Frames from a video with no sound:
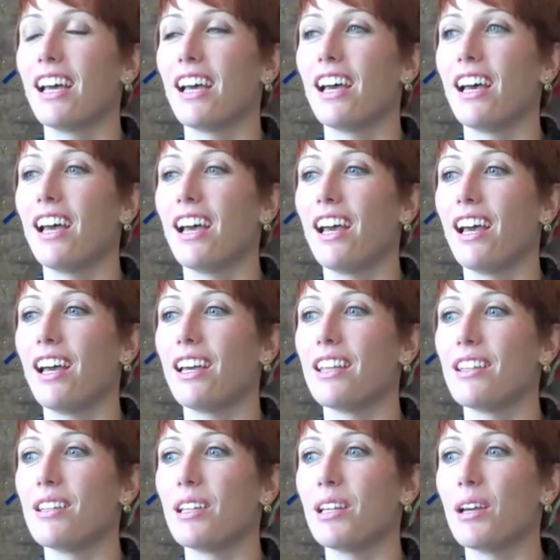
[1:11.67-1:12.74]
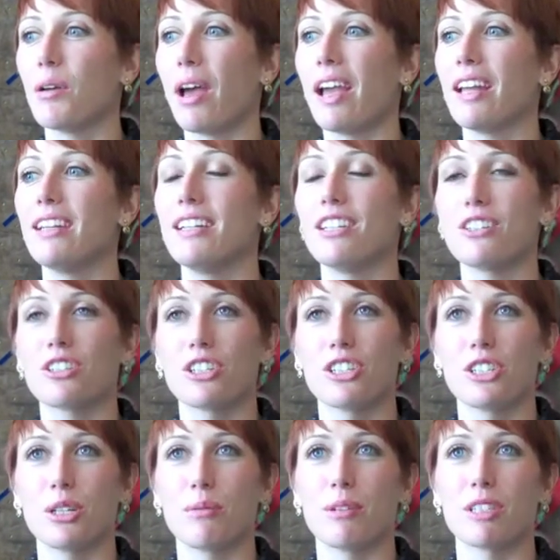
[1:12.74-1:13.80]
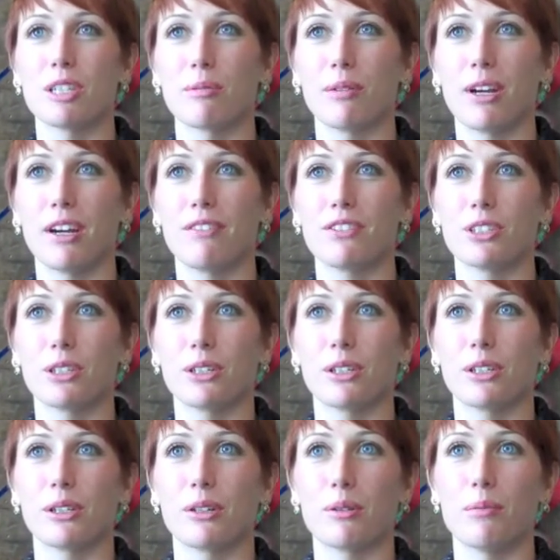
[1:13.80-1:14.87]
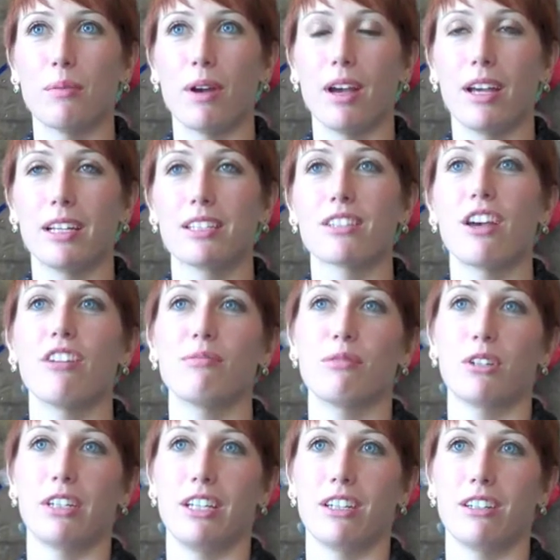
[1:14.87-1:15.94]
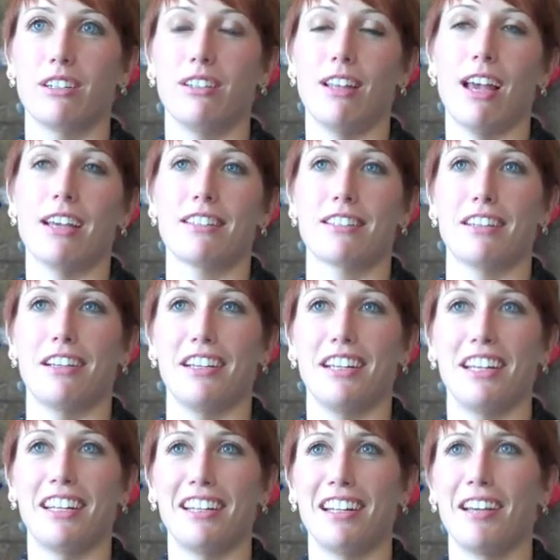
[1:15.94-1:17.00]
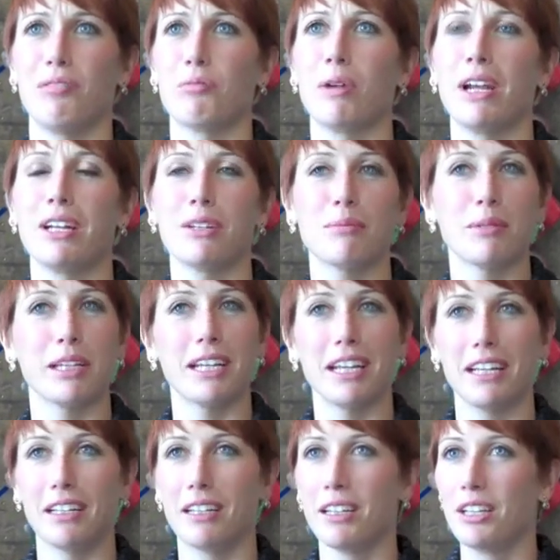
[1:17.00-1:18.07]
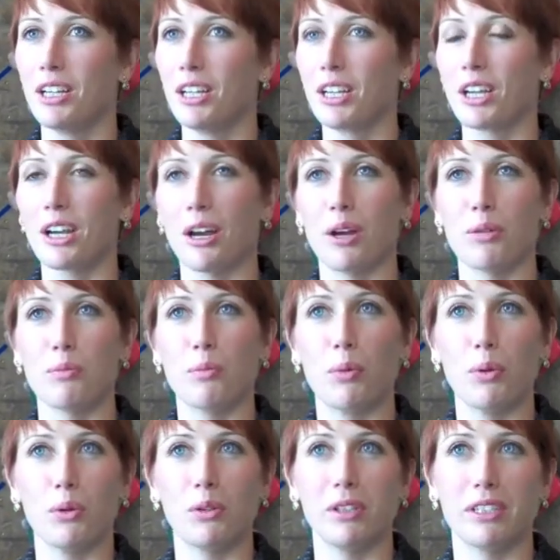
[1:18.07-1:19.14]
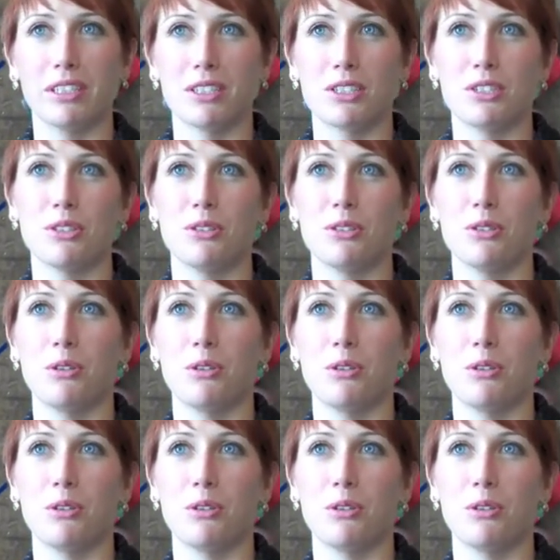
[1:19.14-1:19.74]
I had an internship the summer after my sophomore year in Alaska, and randomly got pulled into